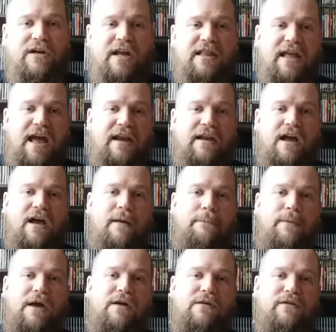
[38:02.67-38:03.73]
on that uh,
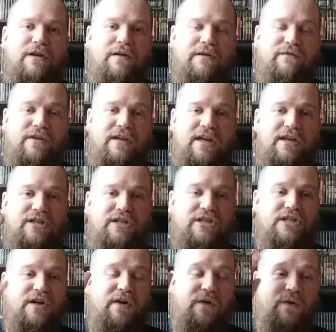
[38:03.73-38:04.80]
bell notification.
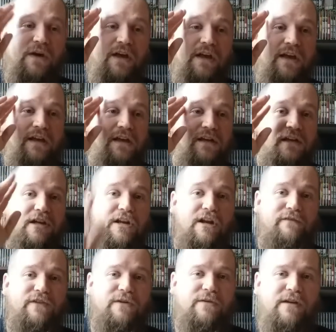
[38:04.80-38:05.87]
So, you know,
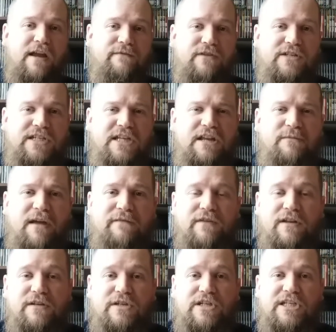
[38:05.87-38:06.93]
if you've never seen my
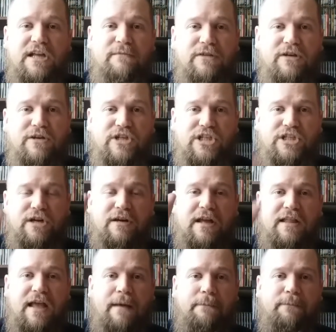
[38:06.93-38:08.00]
videos or something, you know, just turn on
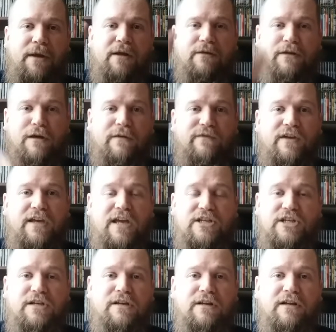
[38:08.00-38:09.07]
that bell
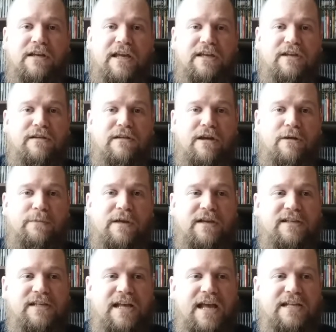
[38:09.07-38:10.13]
notification and it'll let you know
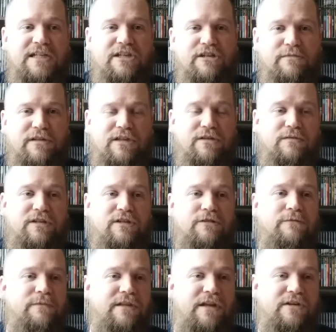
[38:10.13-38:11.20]
because it has to do with
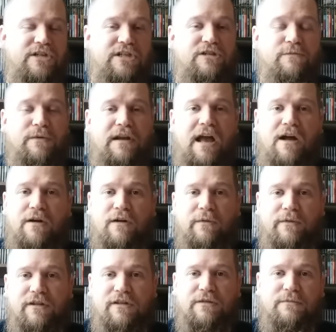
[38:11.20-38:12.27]
YouTube and their stupid
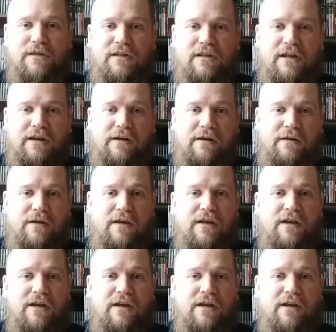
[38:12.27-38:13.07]
algorithm and their,